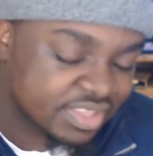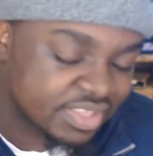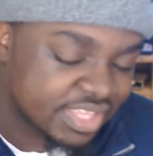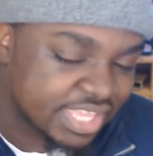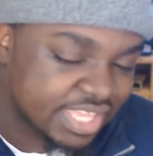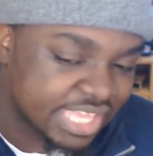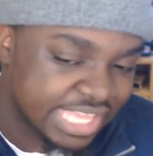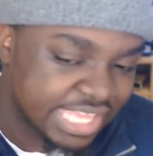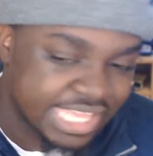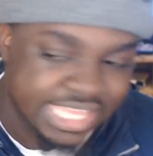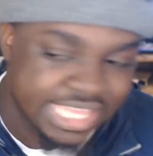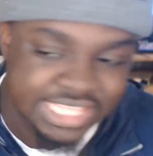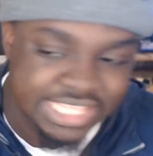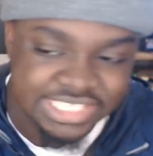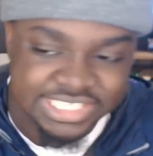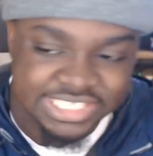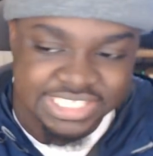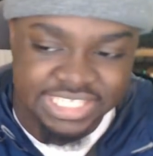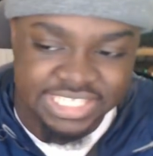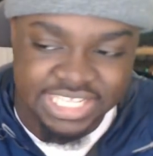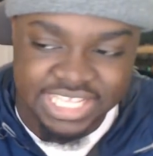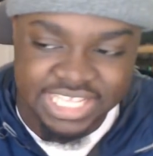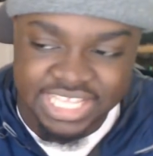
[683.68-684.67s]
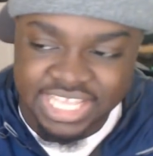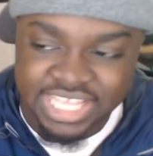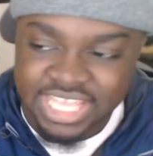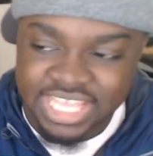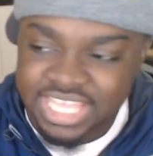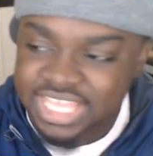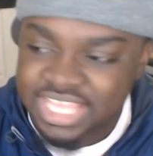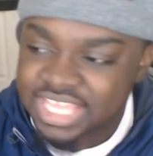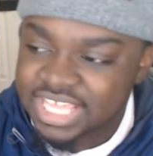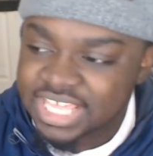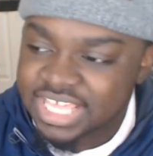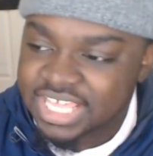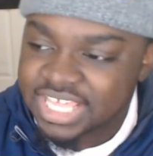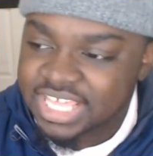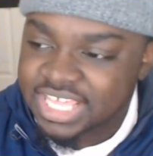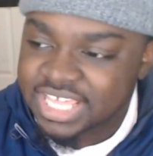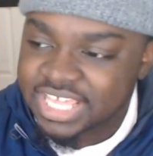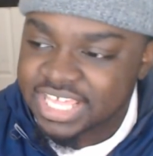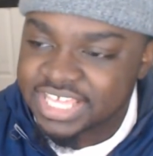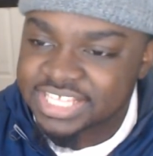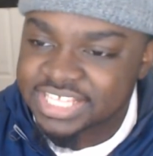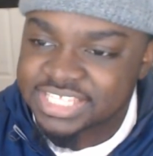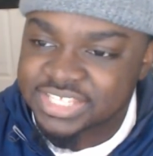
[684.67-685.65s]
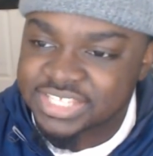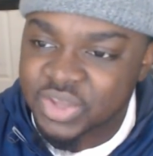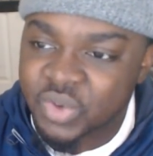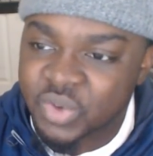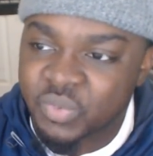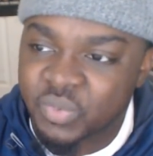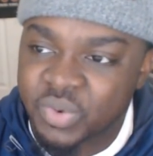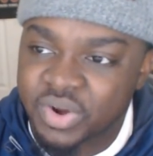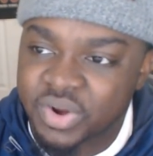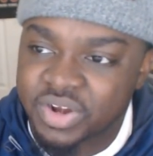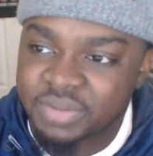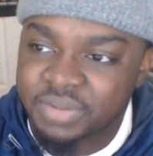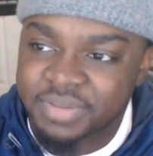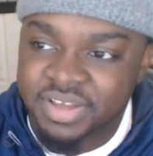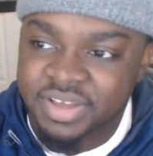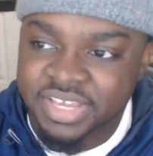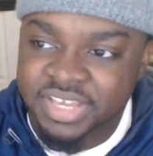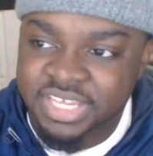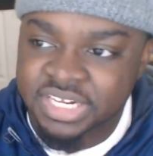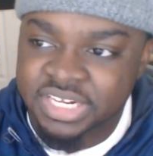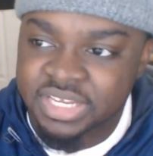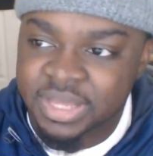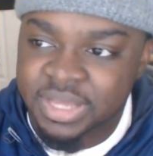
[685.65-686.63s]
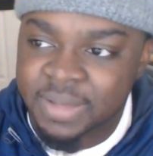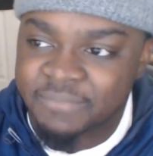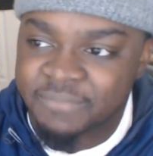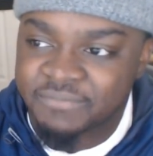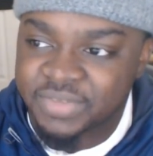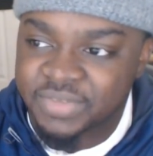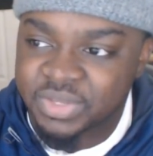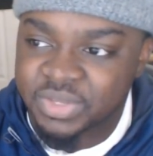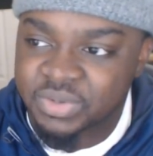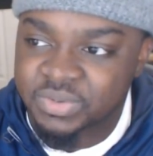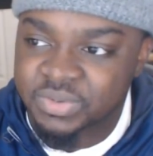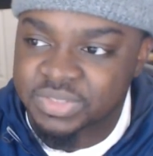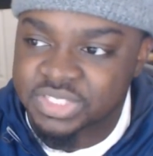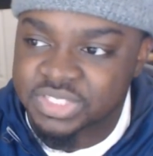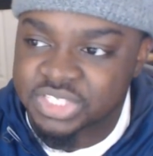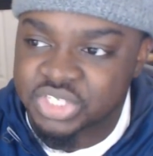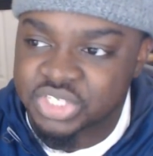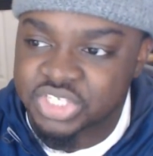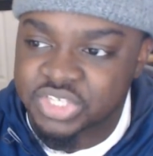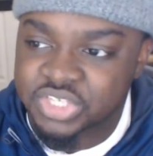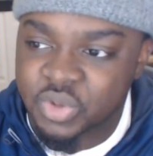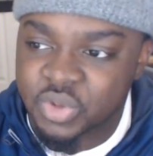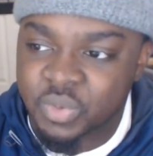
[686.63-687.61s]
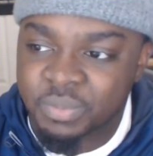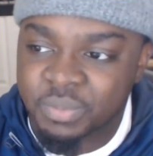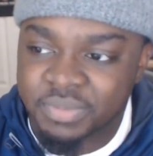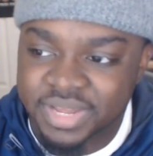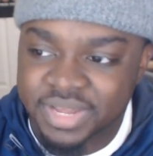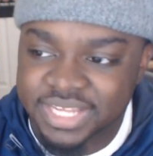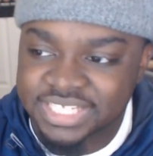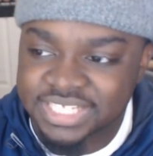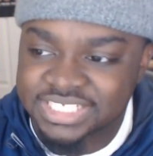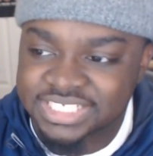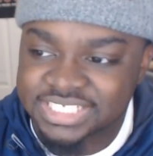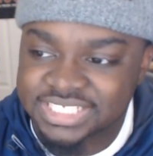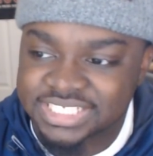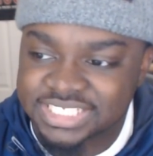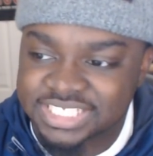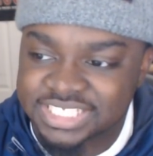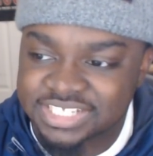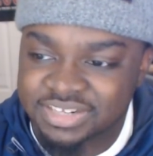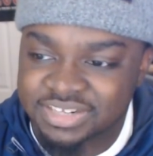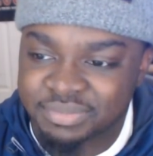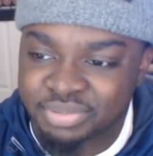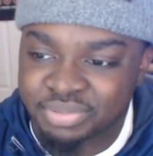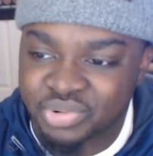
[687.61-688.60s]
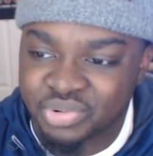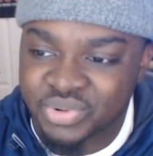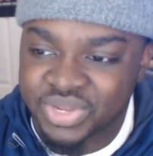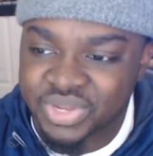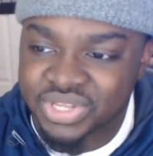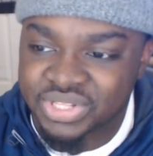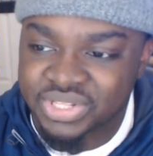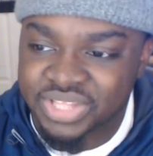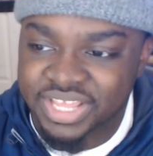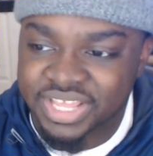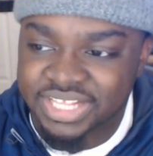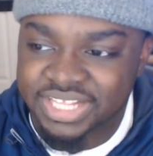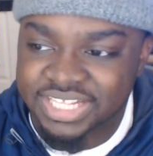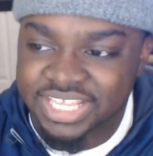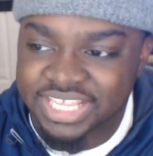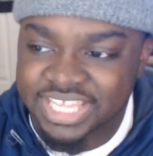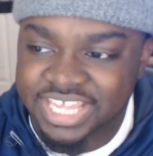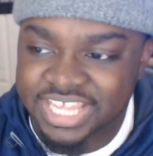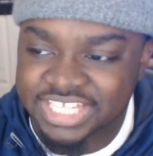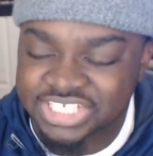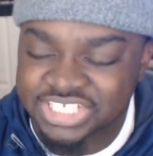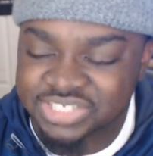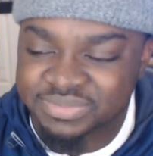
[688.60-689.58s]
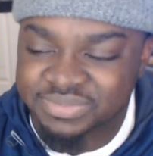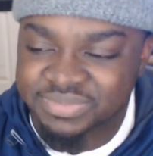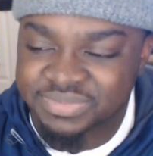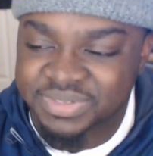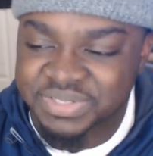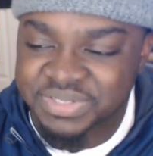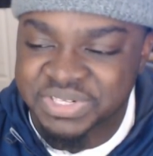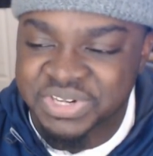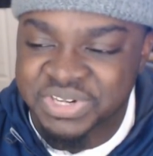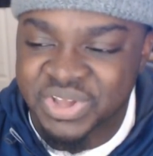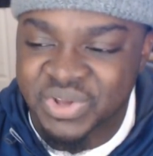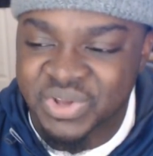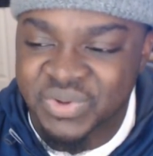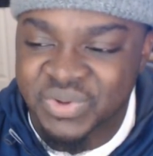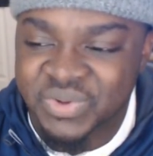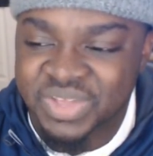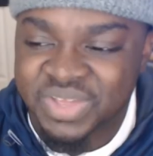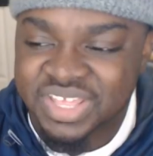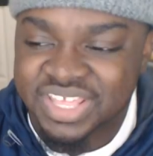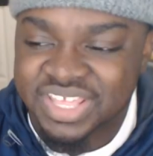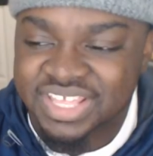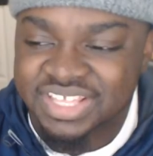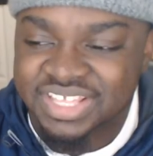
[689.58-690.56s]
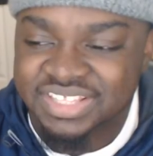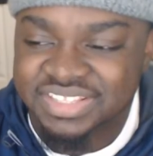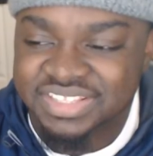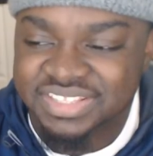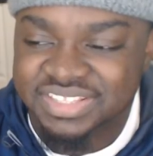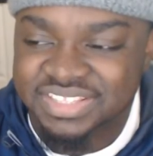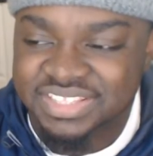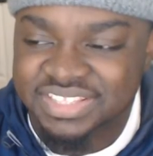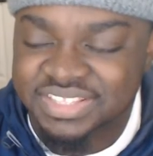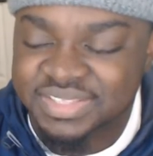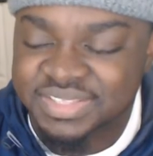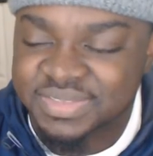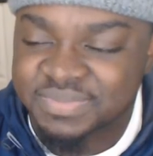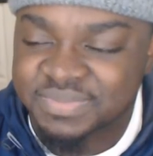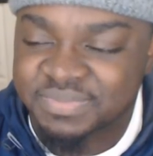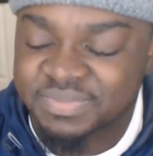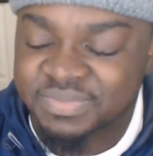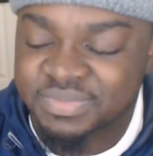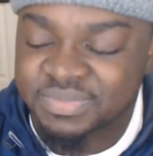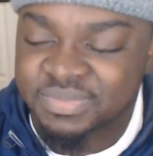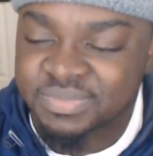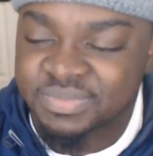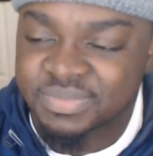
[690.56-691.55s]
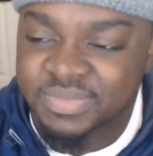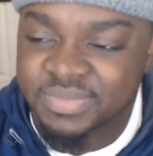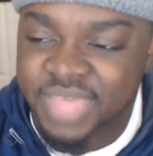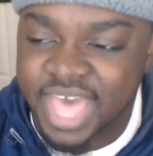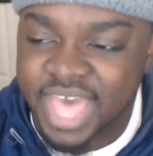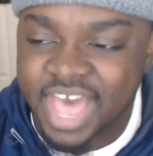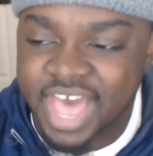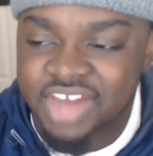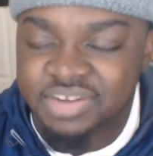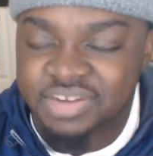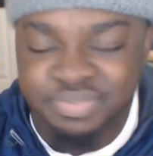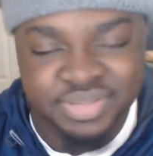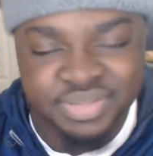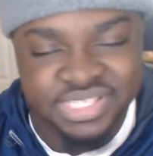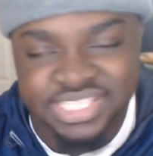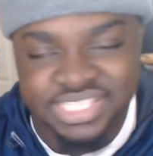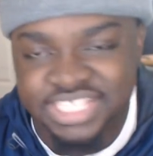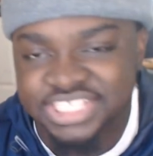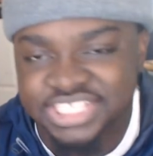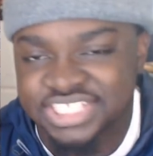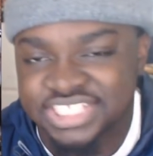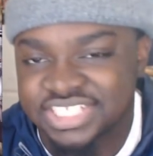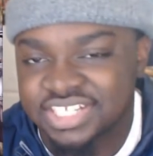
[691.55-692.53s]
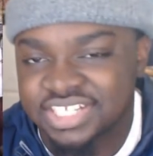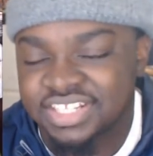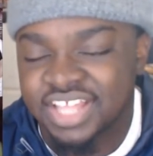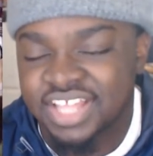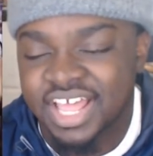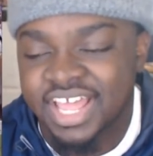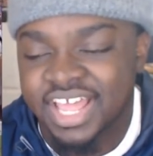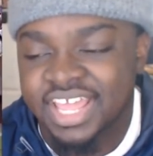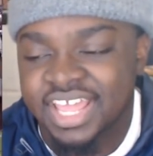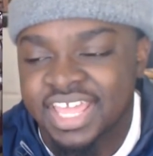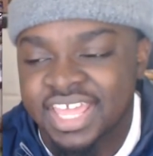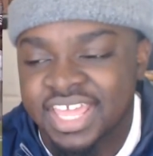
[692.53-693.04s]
he gets he gets so worried about getting upfield so much to the point like they catch him, you know, out of position a lot.